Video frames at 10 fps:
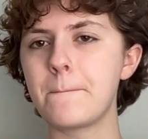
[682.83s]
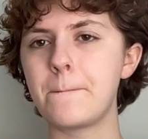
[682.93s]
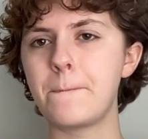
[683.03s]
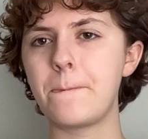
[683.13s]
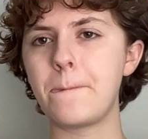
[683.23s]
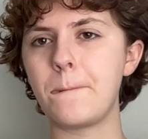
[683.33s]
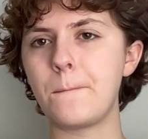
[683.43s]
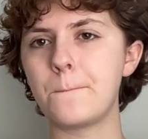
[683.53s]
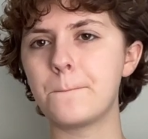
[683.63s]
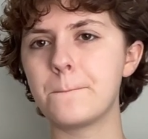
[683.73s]

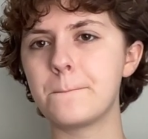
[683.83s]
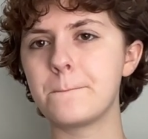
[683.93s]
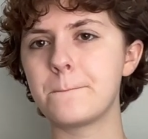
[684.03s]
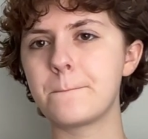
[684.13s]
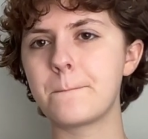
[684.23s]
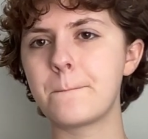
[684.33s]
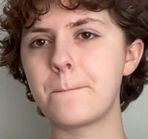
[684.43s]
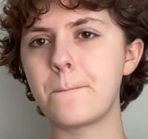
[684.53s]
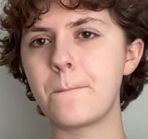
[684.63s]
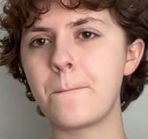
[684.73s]

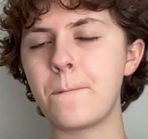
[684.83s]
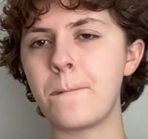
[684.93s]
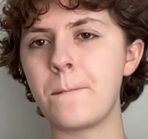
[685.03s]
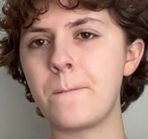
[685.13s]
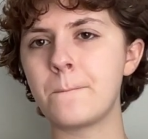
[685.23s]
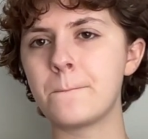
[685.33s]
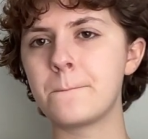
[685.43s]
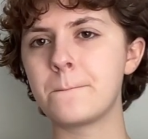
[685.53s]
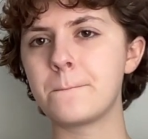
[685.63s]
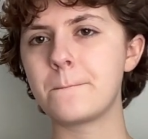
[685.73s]

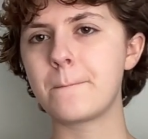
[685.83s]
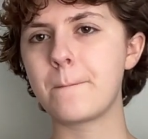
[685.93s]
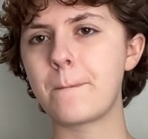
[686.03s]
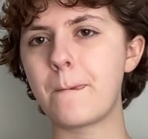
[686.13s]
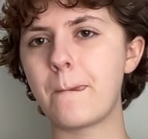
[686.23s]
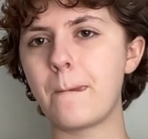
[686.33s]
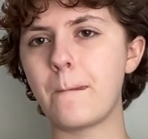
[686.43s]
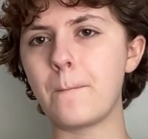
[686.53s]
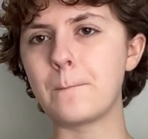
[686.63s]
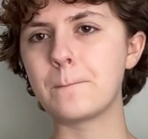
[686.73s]

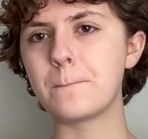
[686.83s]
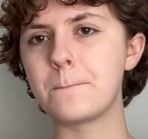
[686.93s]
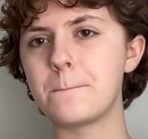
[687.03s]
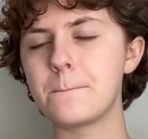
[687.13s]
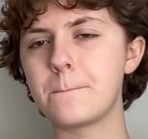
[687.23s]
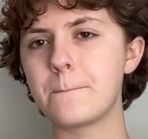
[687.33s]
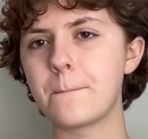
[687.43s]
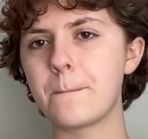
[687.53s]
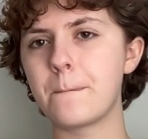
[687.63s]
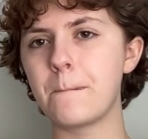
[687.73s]

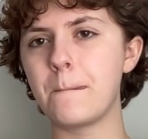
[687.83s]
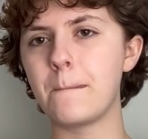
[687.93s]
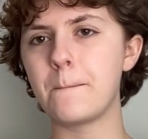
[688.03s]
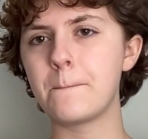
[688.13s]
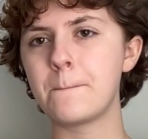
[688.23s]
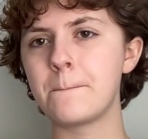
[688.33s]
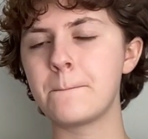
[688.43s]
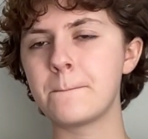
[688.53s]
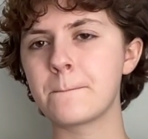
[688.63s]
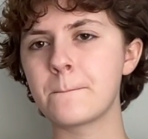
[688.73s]

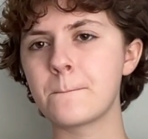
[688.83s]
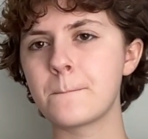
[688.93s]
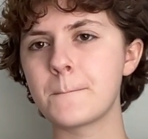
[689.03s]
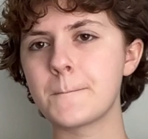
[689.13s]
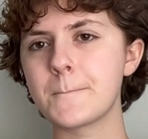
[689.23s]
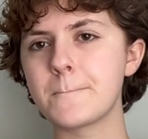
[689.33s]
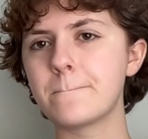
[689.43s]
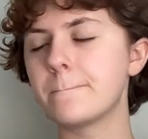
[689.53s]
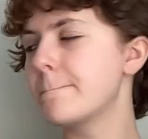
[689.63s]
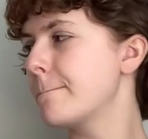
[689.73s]

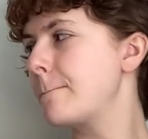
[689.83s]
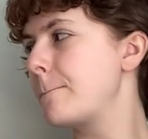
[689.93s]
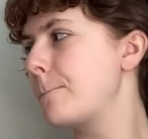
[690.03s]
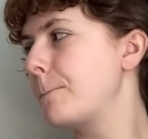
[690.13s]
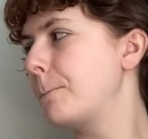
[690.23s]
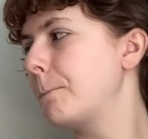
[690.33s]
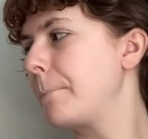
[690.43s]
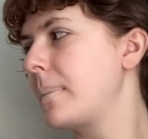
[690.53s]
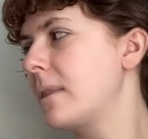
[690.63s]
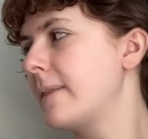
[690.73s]
This person isn't speaking.